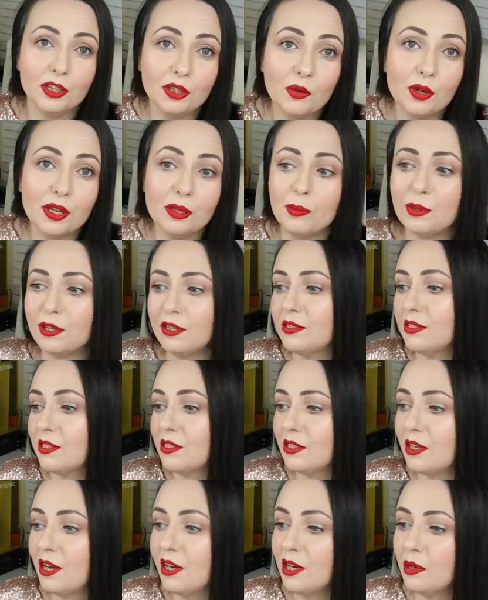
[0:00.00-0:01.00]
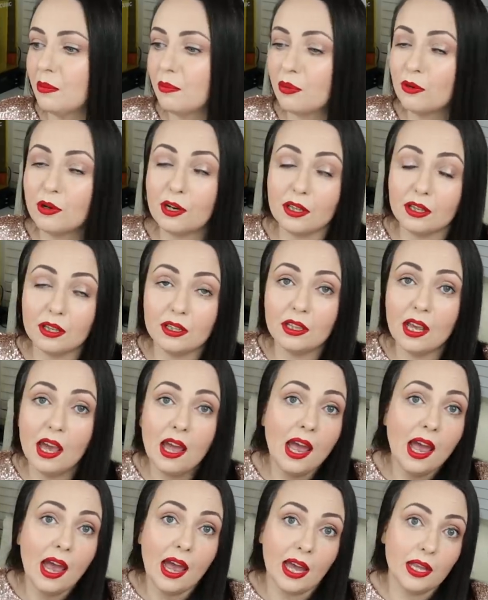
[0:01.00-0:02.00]
annoying, but this is really important,
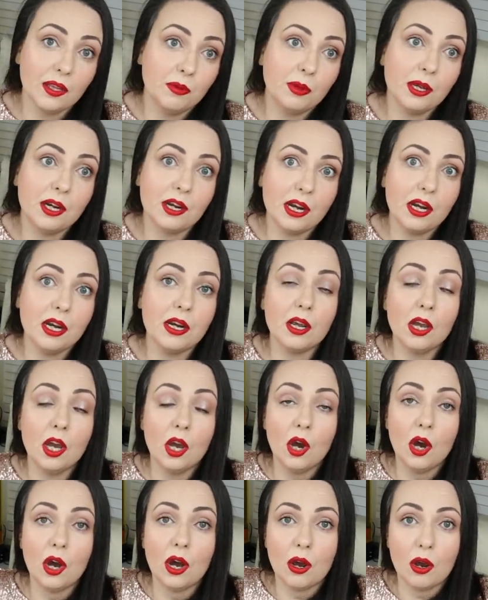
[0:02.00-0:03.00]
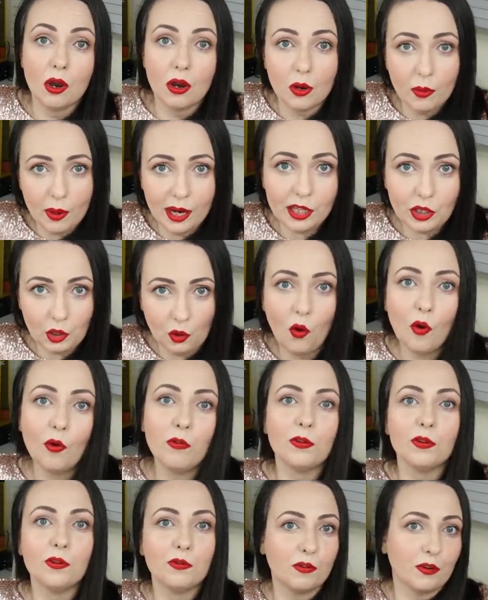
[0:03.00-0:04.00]
and we really quite
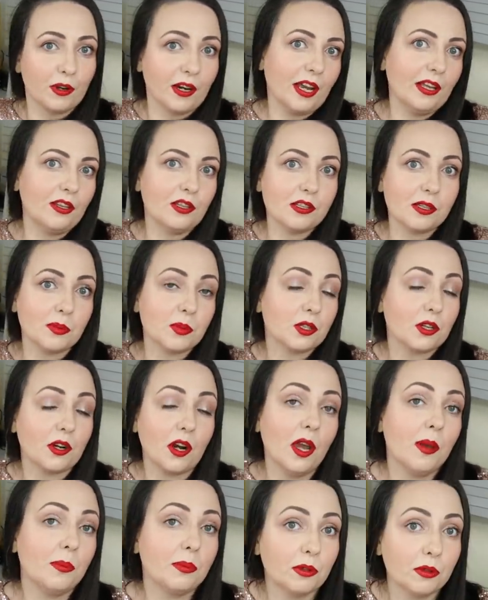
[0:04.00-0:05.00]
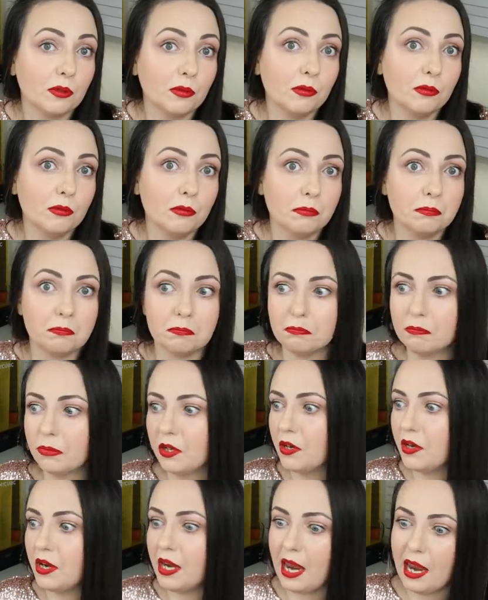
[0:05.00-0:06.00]
often forget to subscribe to
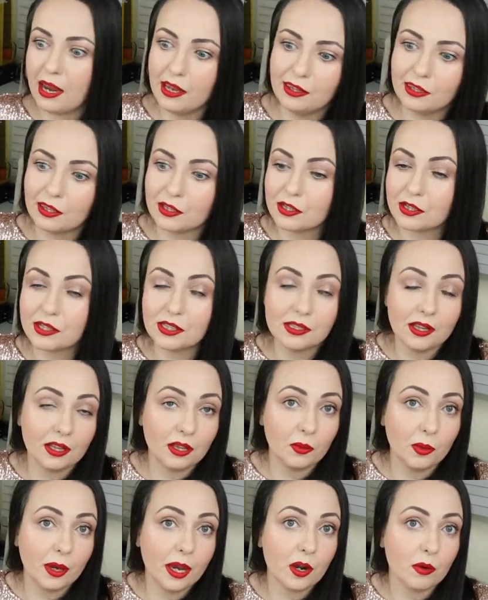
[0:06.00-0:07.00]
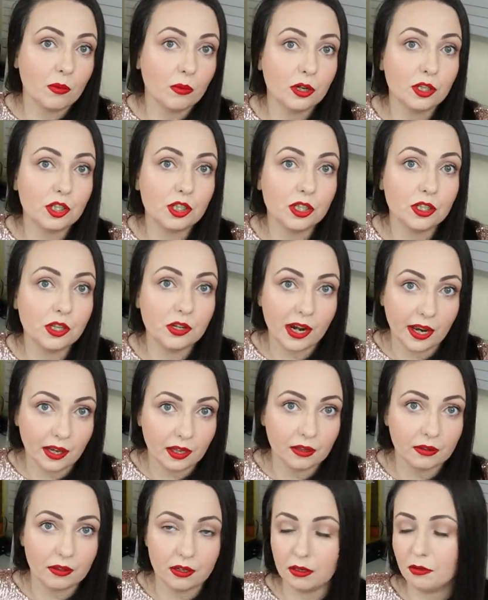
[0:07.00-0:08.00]
creators that we are watching
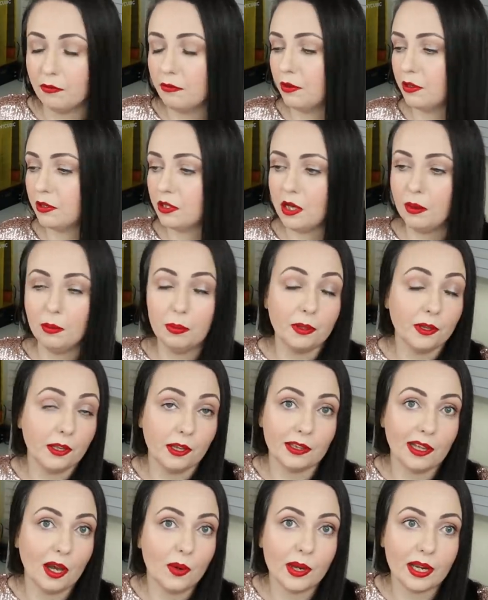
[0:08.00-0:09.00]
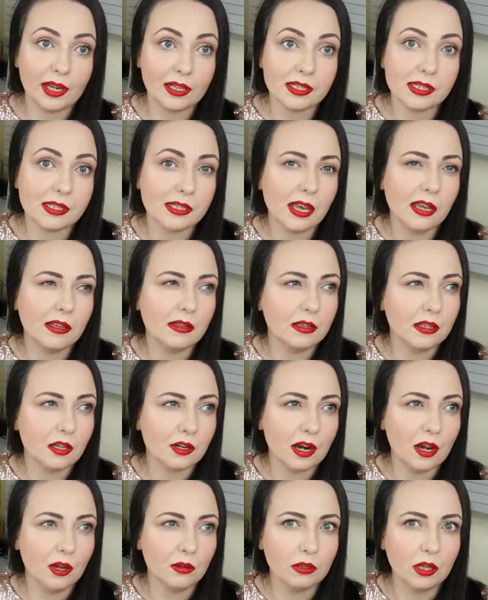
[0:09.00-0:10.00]
regularly. For example, yeah, now I can say that
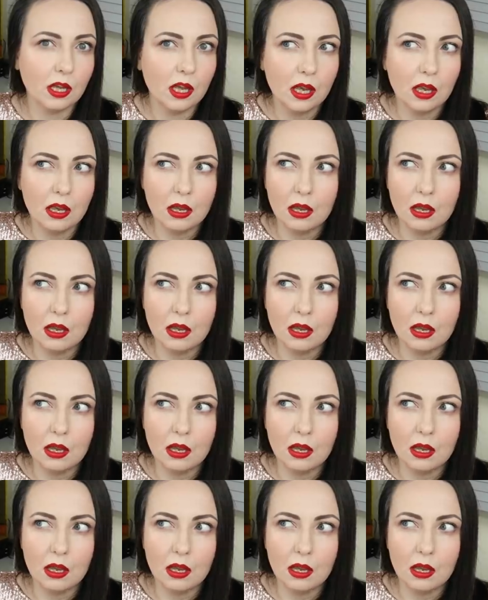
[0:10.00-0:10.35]
around